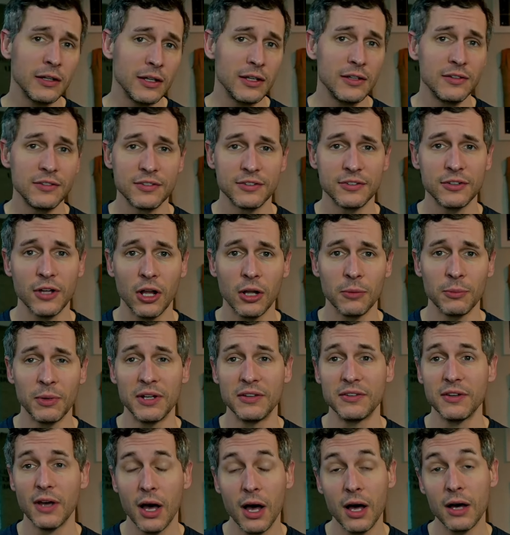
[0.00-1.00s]

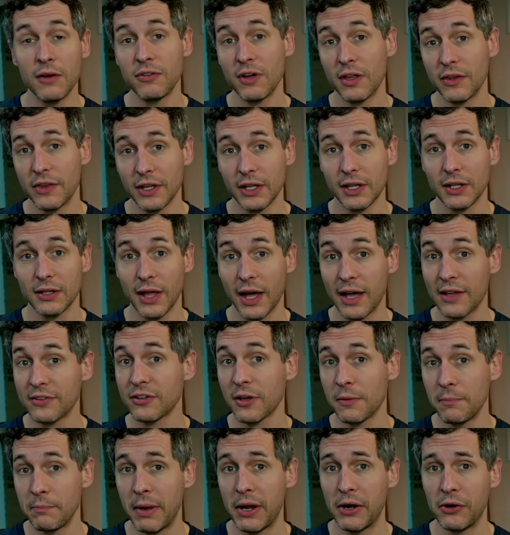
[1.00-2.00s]
installment of the class
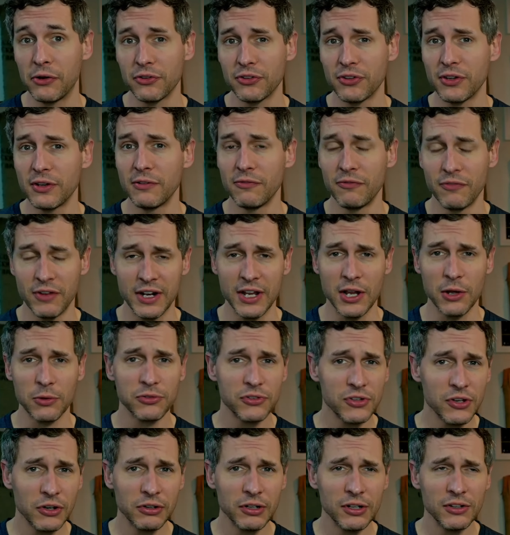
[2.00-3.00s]
comparison video
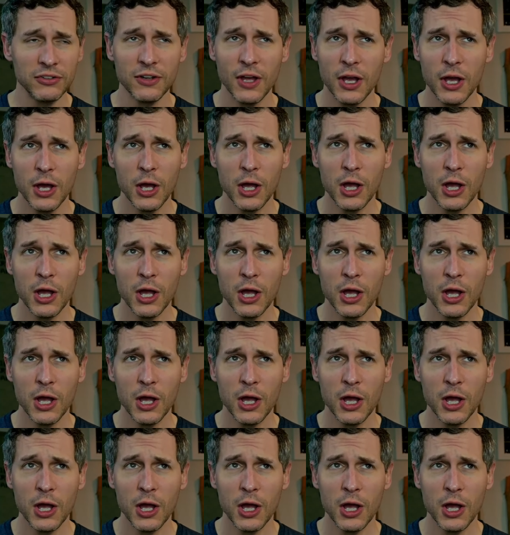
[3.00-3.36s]
series,